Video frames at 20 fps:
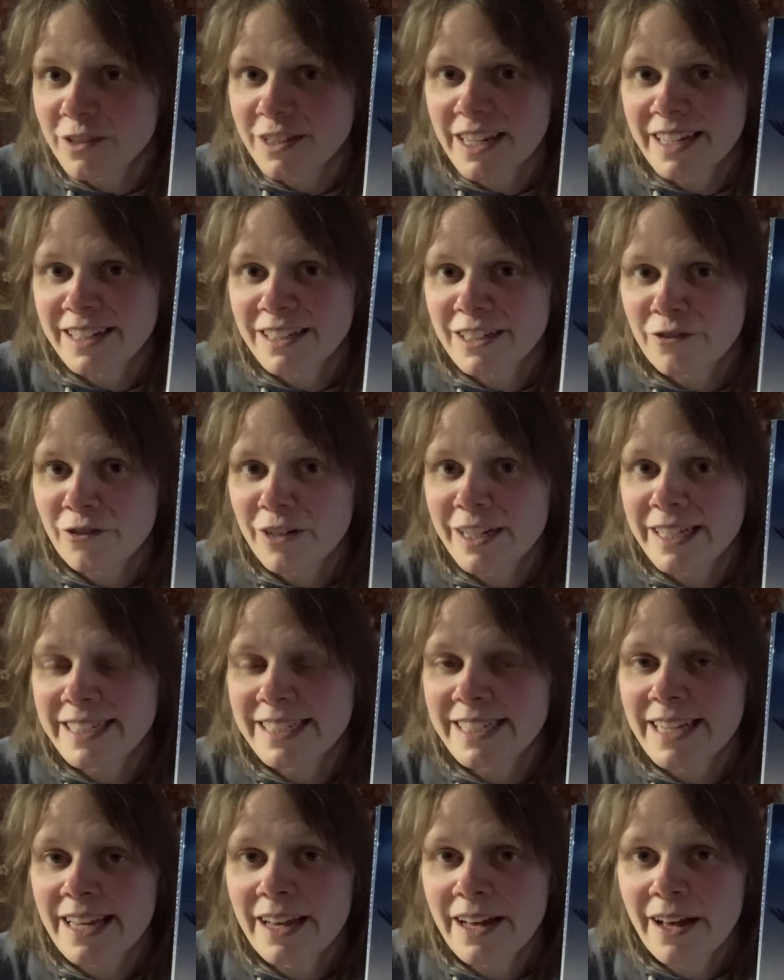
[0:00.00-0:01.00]

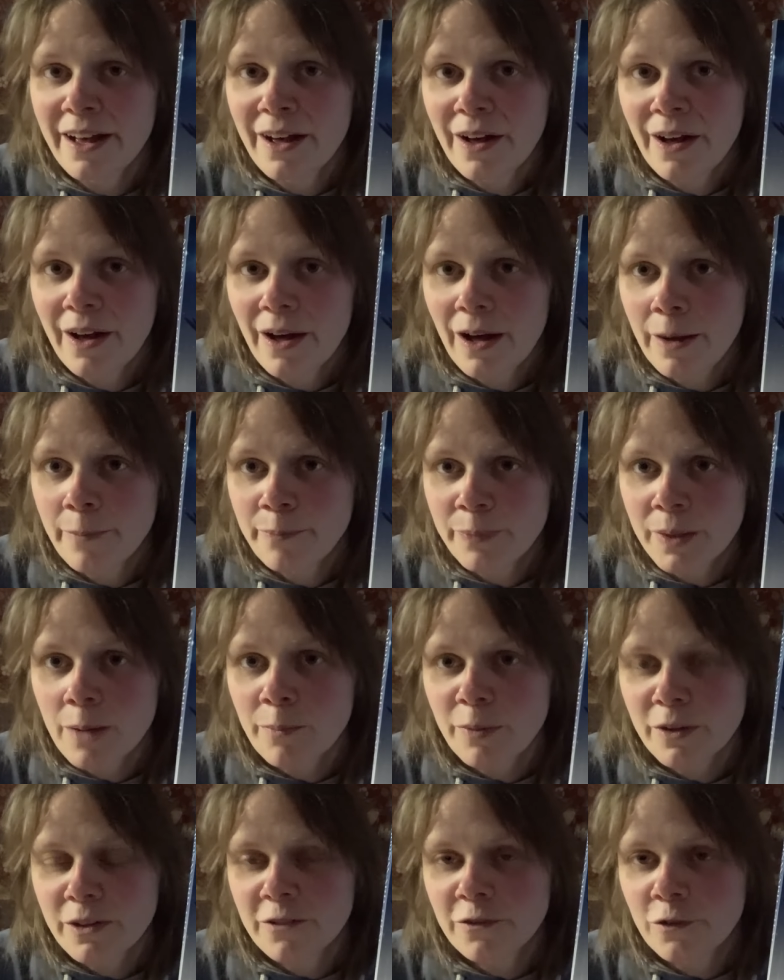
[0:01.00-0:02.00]
centuries.
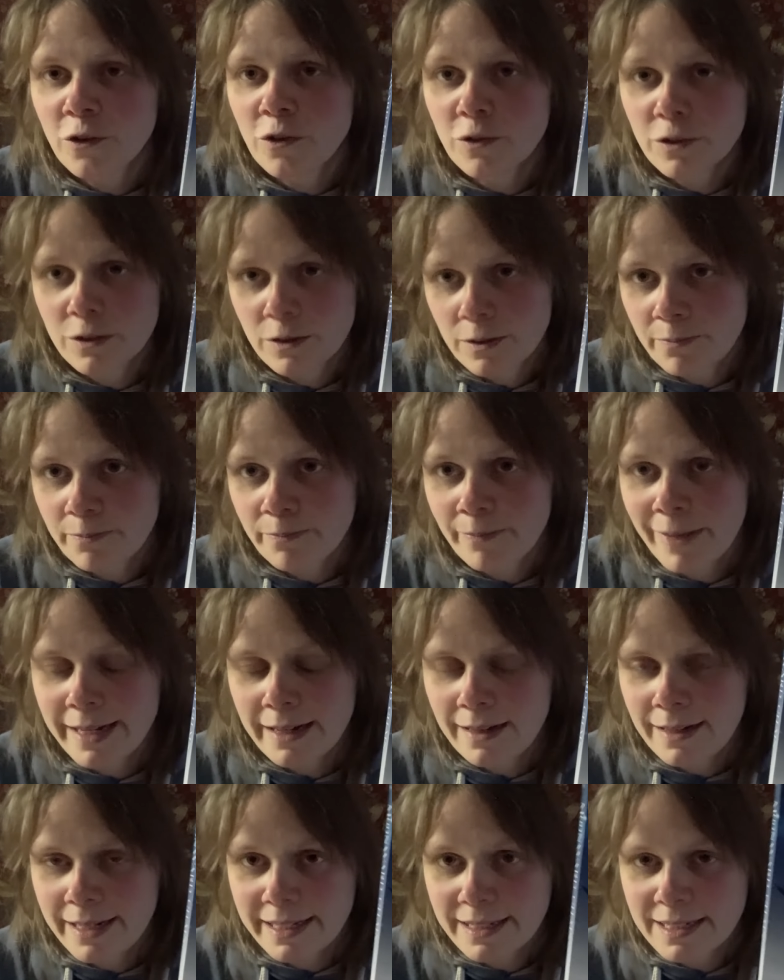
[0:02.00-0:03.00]
But of course,
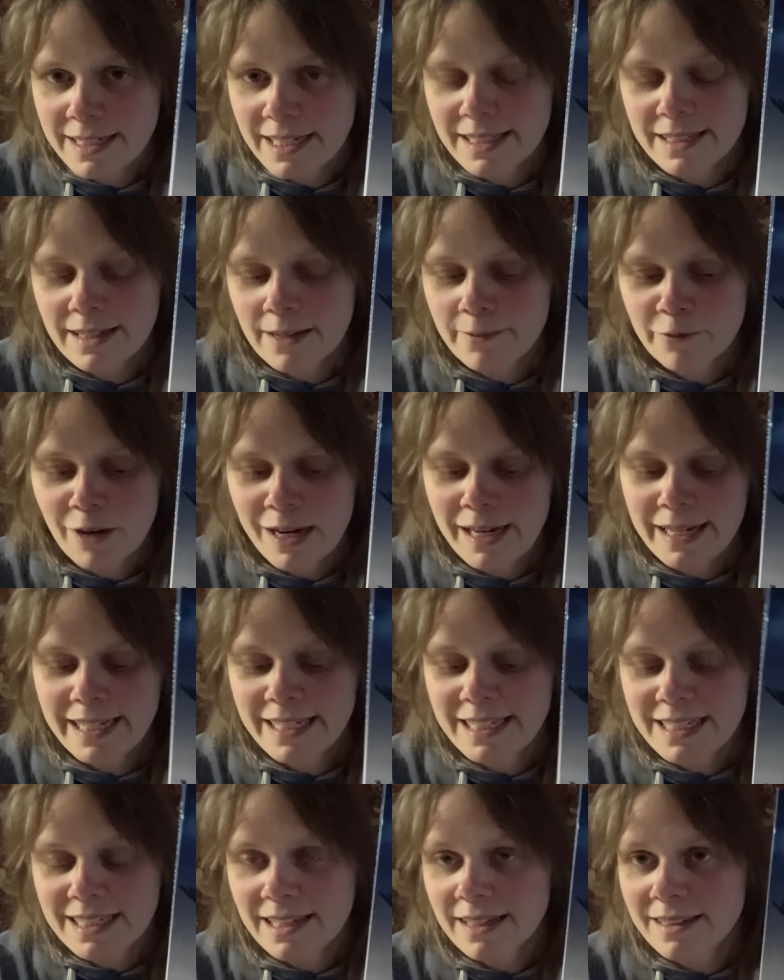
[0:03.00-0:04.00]
meddling sees them
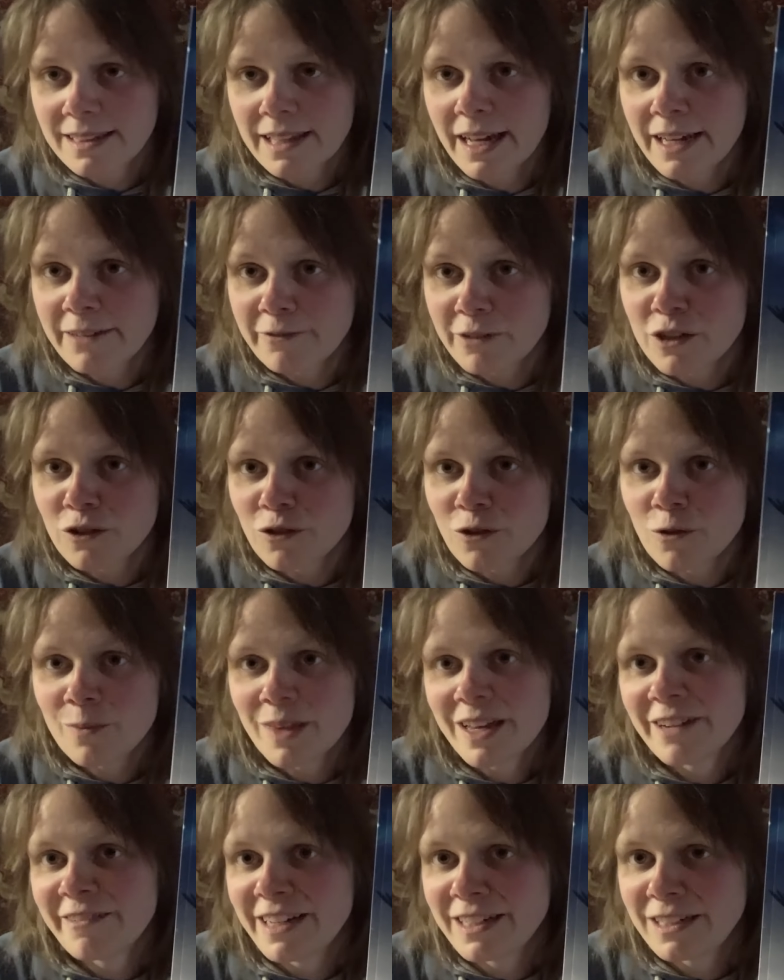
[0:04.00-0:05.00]
released and they resume
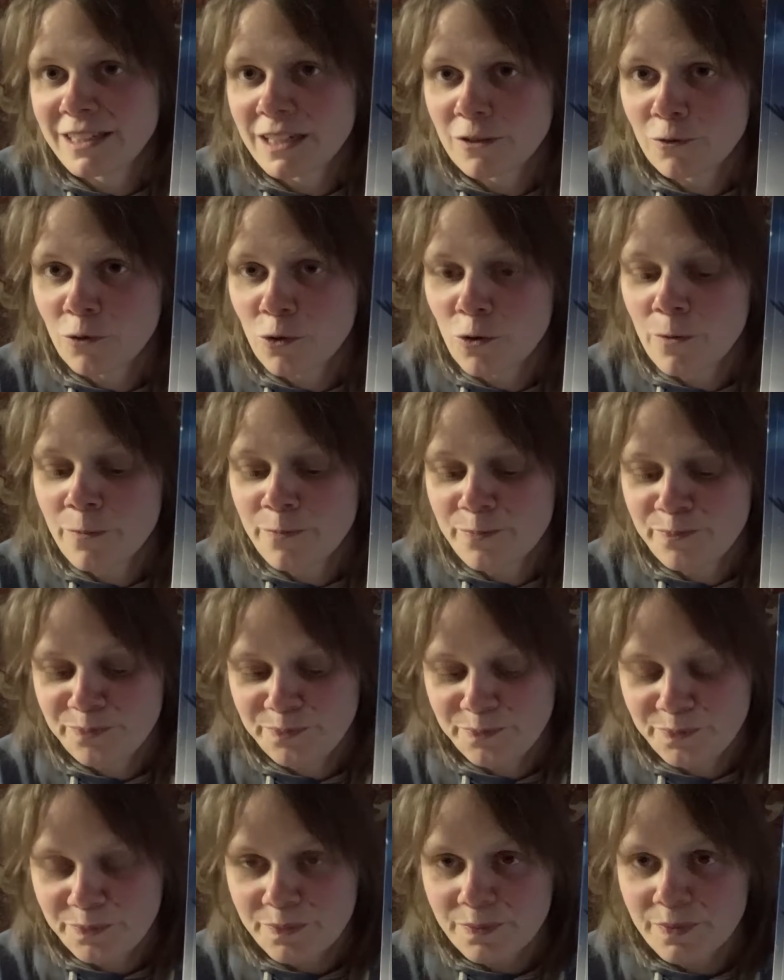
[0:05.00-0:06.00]
their ancient war.
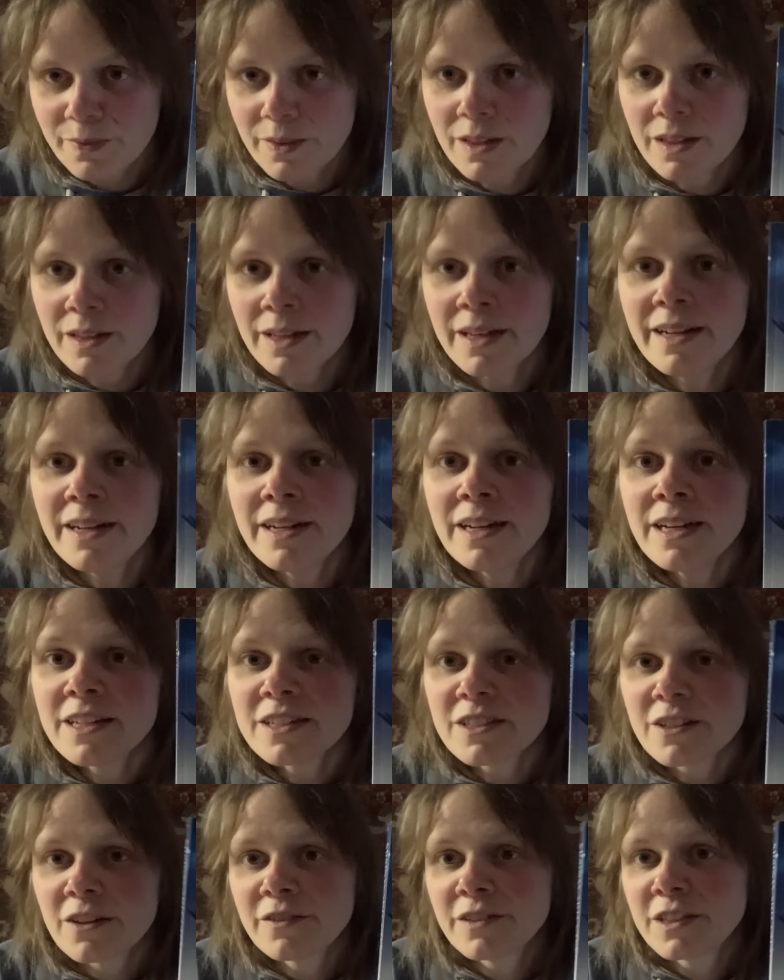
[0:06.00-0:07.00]

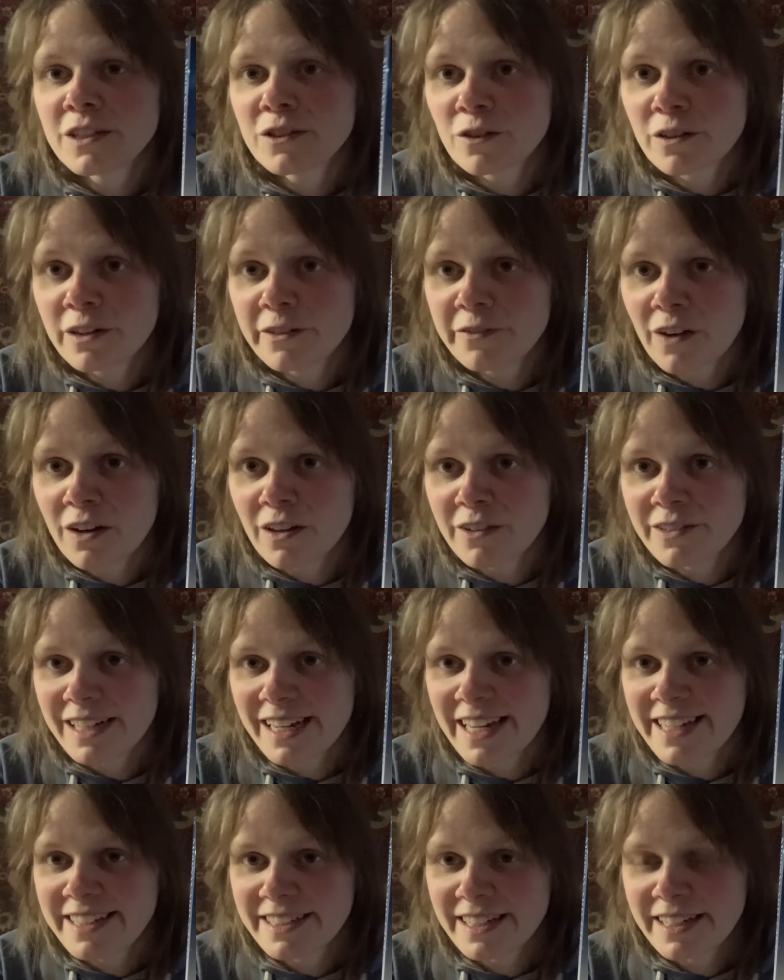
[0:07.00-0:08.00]
So the story follows
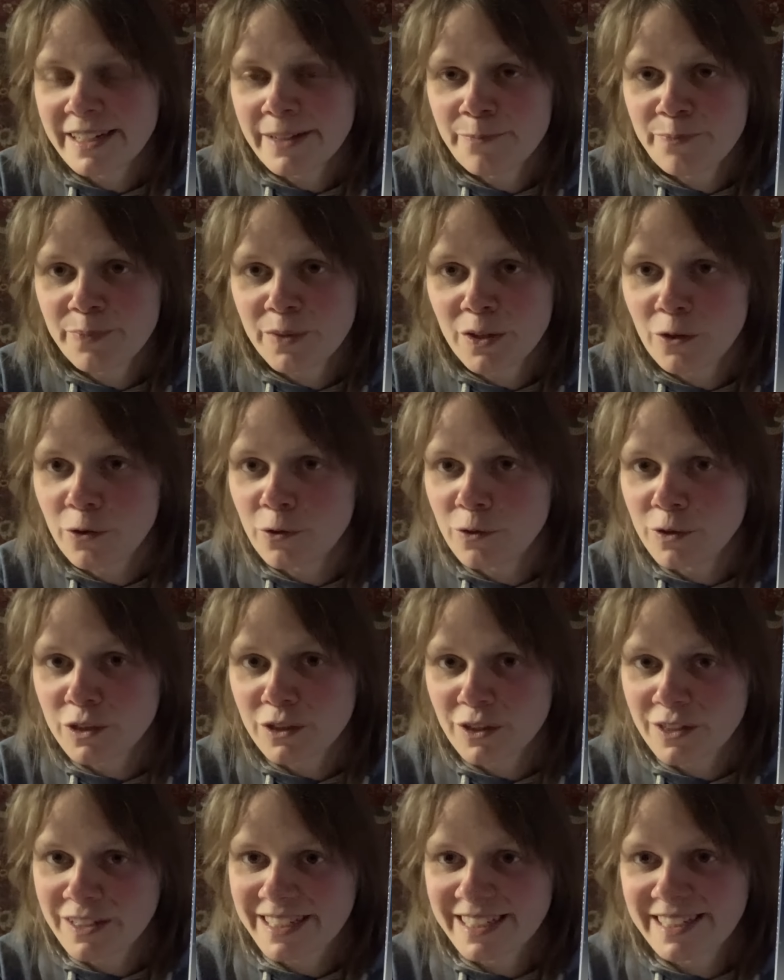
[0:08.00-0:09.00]
Lessie, who is
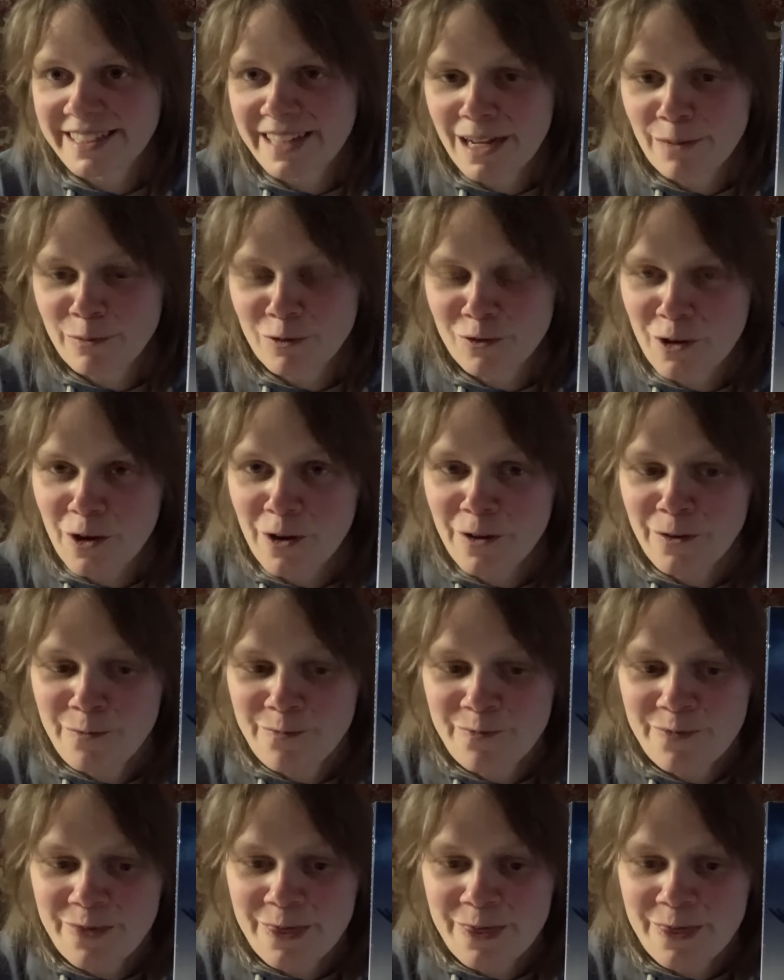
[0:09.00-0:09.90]
just a stable girl.